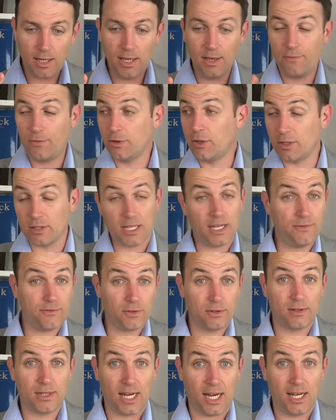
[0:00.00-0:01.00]
If you don't have
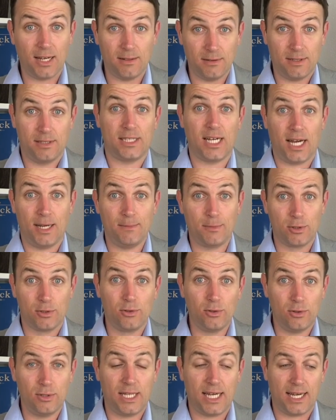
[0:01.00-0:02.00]
the ti time to
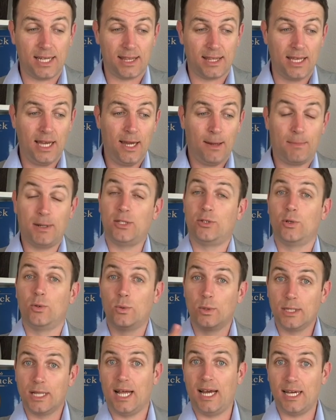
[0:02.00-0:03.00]
do that, but you
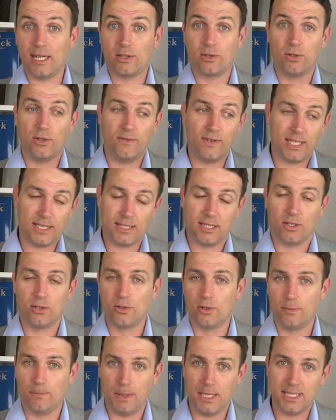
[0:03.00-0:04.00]
would like to invest in
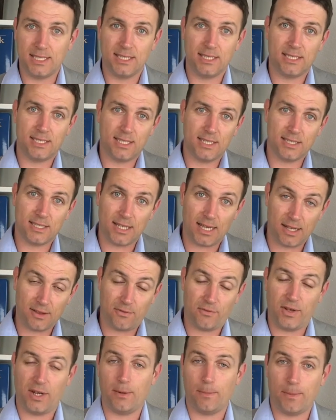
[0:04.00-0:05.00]
good businesses at
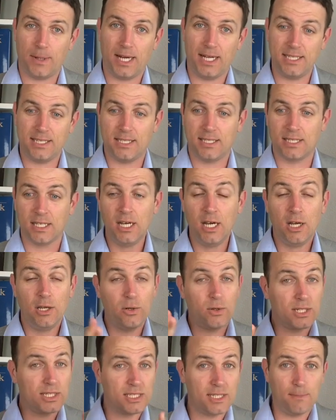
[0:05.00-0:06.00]
fair prices,
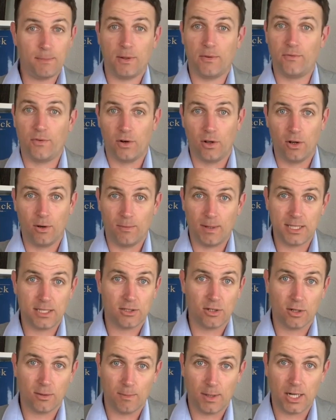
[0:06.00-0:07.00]
you can simply follow my
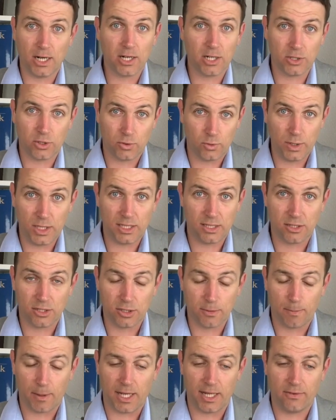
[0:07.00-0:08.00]
stock market
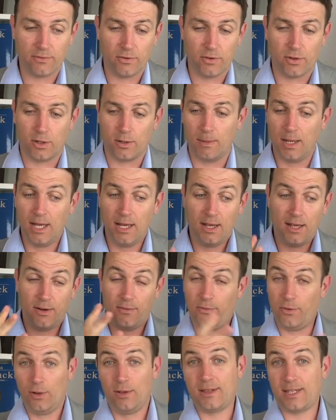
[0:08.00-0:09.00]
research platform,
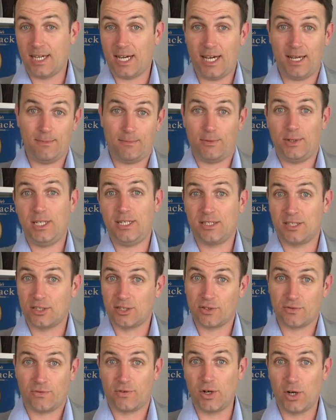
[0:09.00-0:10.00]
full time
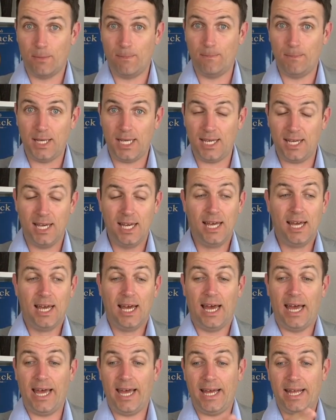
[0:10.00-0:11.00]
research from me,
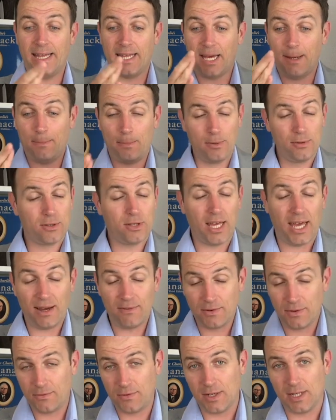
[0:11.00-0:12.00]
and I put
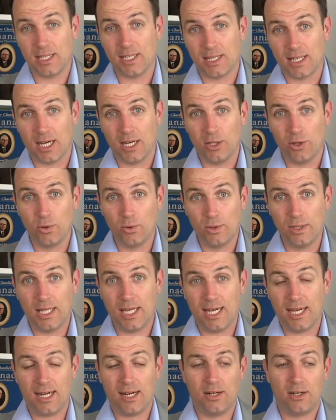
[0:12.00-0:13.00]
everything that I do
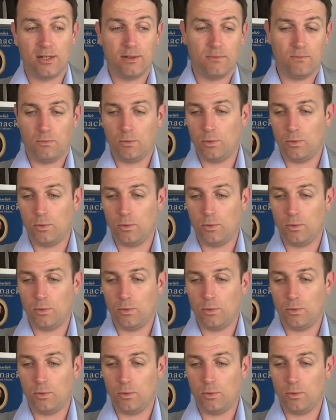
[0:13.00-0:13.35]
there.